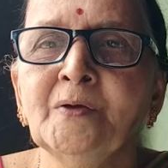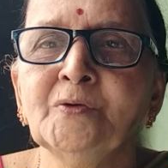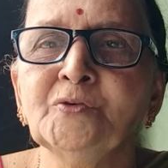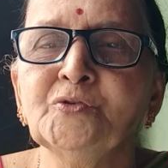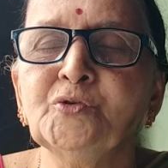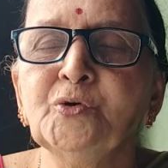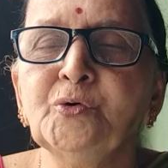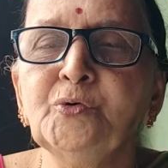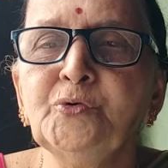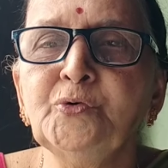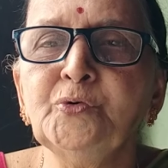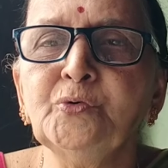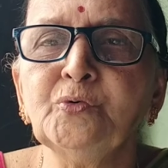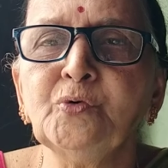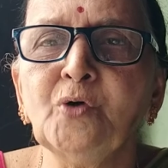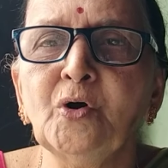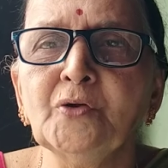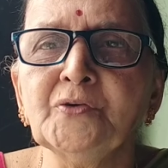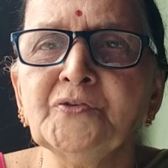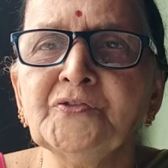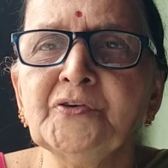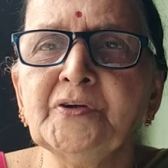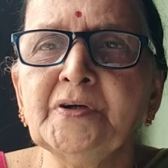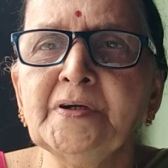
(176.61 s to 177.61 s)
So you
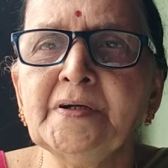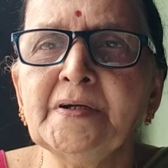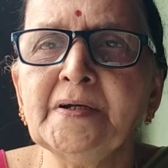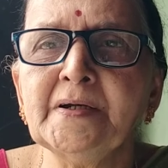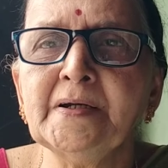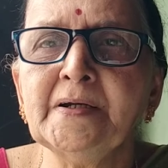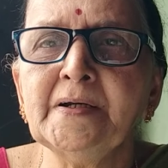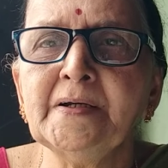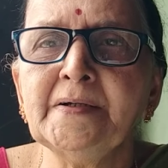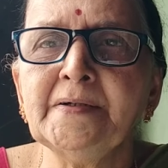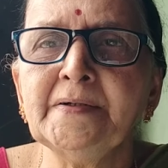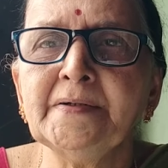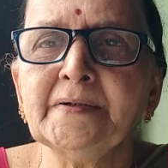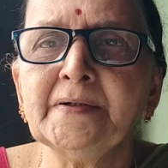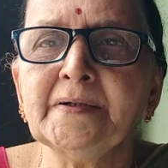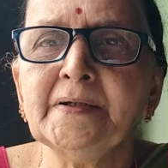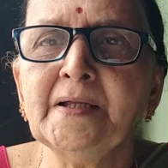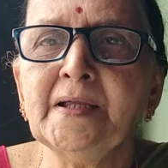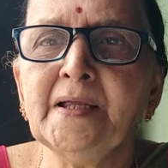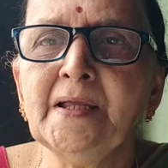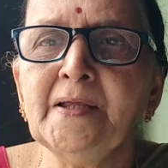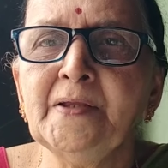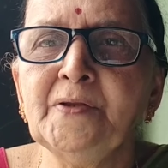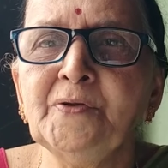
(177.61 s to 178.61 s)
concentrate
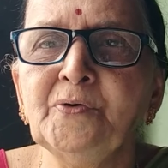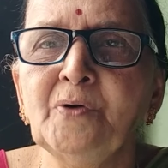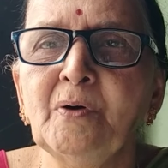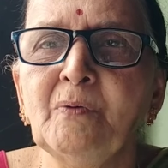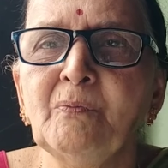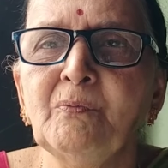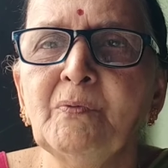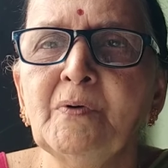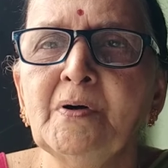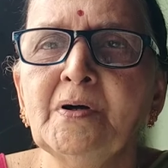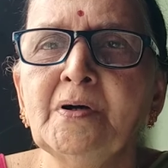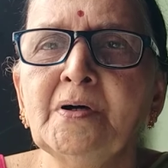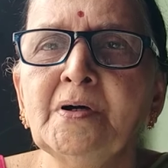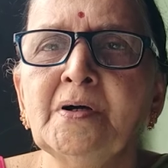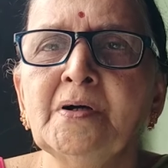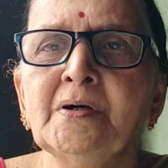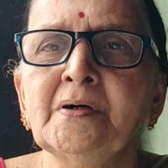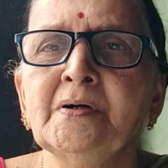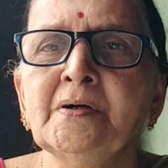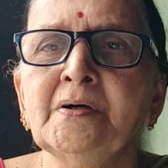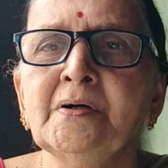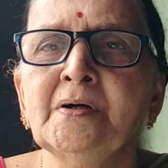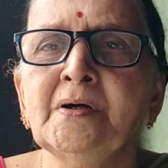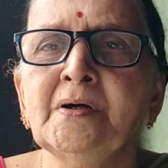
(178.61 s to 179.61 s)
in your work,